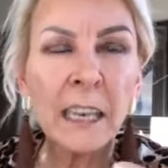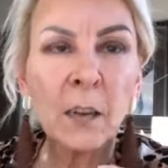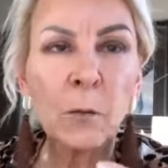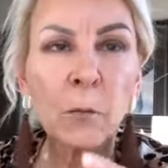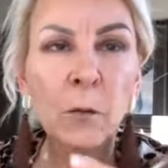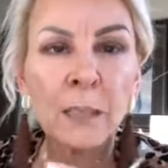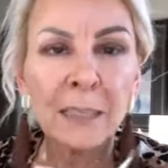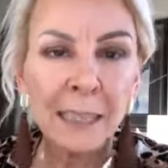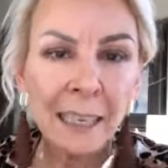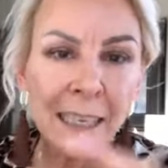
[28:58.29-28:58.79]

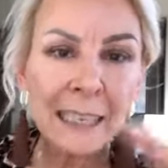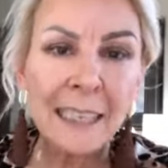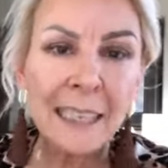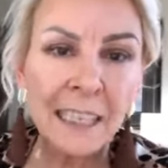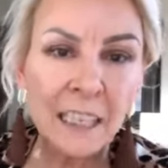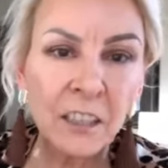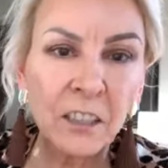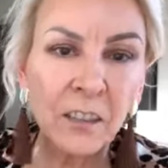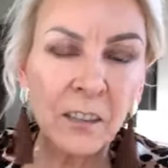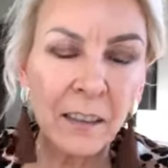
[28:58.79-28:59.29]
it was like
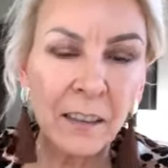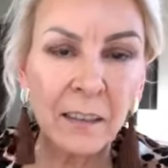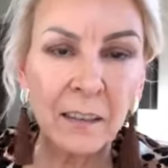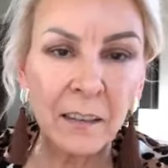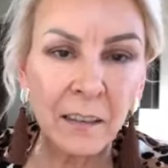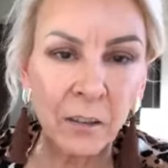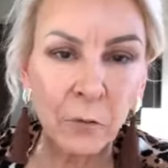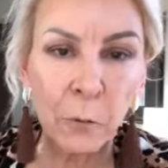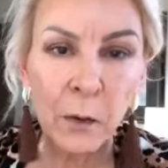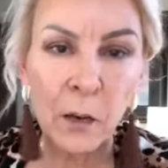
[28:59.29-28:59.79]
near the
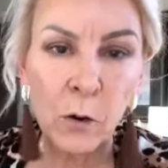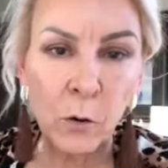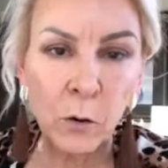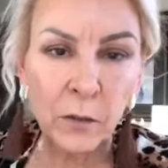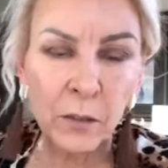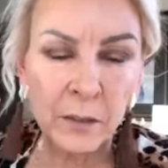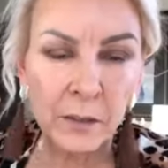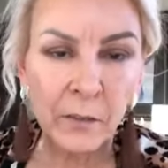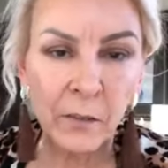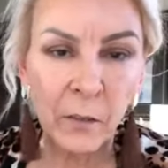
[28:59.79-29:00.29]
three
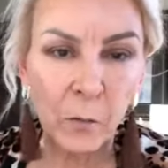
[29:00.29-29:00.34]
quarters